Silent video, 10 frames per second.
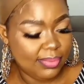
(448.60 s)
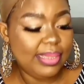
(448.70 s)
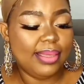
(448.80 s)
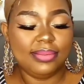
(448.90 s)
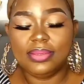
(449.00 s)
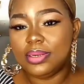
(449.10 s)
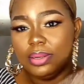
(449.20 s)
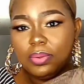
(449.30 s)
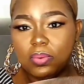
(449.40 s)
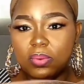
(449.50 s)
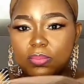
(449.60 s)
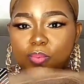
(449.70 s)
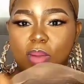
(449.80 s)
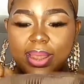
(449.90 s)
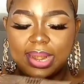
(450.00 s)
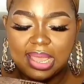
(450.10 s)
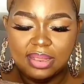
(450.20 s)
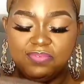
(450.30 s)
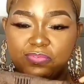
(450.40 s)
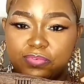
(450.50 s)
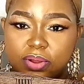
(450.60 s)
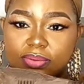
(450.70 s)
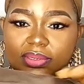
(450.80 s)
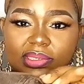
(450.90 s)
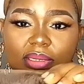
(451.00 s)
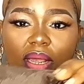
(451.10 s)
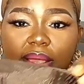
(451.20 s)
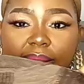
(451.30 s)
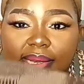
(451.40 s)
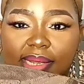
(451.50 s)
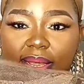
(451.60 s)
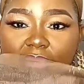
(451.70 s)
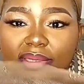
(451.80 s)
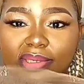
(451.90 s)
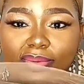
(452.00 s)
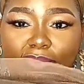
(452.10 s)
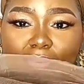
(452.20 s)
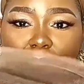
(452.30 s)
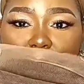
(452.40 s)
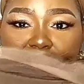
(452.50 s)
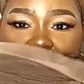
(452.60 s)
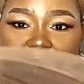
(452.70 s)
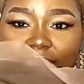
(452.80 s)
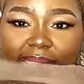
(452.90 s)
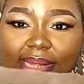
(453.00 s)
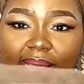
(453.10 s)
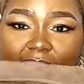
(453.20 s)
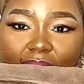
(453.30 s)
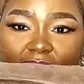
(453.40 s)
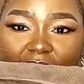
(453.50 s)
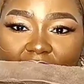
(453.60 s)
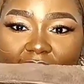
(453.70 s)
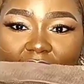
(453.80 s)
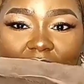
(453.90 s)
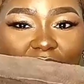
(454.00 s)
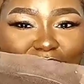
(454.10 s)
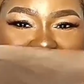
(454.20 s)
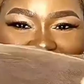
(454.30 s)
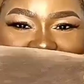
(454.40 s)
Yeah, 3 comb, 1 at the front, then 2 by the side of the. You can